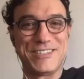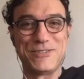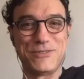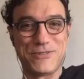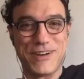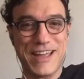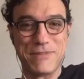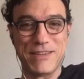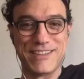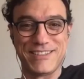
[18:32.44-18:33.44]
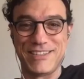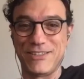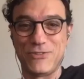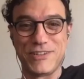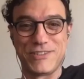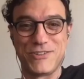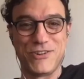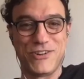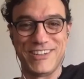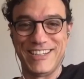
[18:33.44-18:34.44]
to cry because the door is
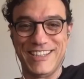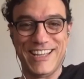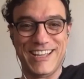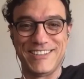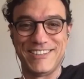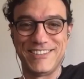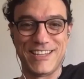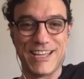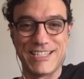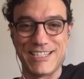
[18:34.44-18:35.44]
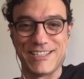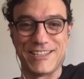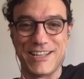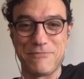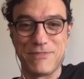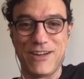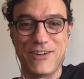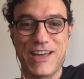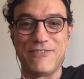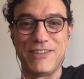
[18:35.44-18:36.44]
gone and then that's it. I'm
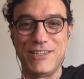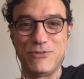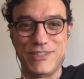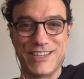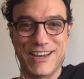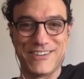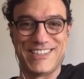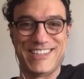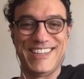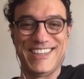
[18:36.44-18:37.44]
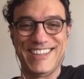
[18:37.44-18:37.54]
now have a new integrity.